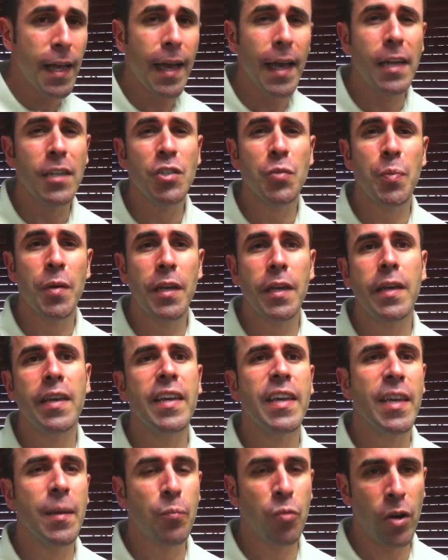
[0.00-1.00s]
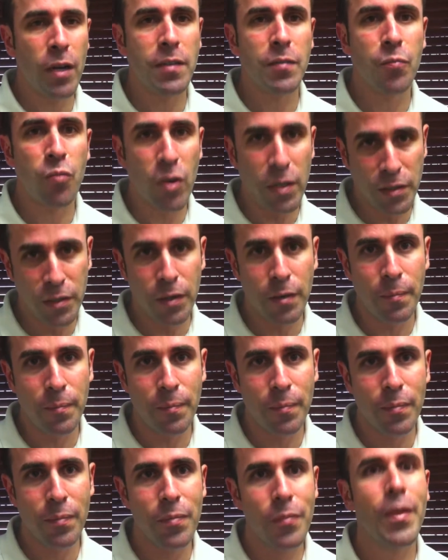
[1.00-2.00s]
HP ePrint printer.
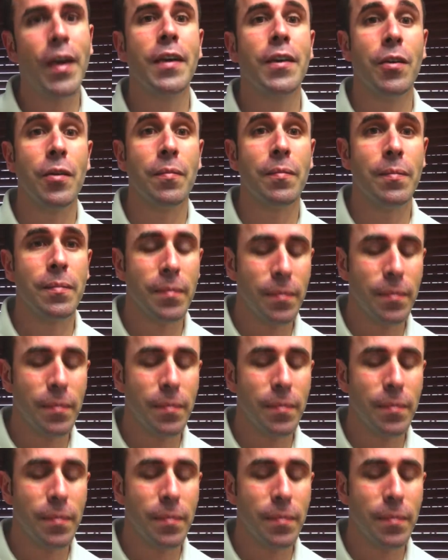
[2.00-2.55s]
Thank you.